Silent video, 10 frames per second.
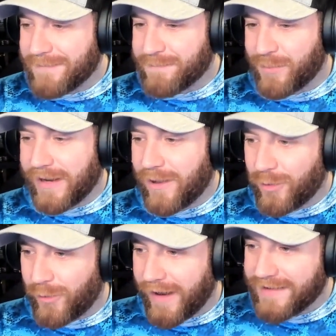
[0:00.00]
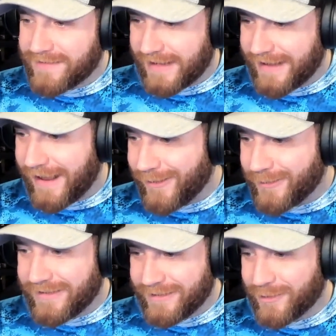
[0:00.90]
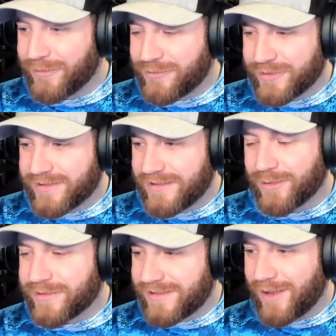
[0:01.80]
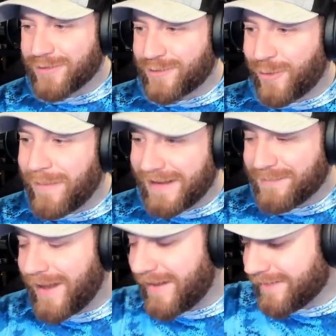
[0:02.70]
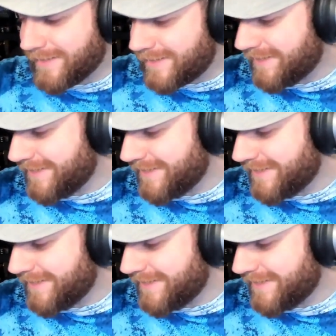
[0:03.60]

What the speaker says: and bring old granddad out, and you'll sell so many bottles.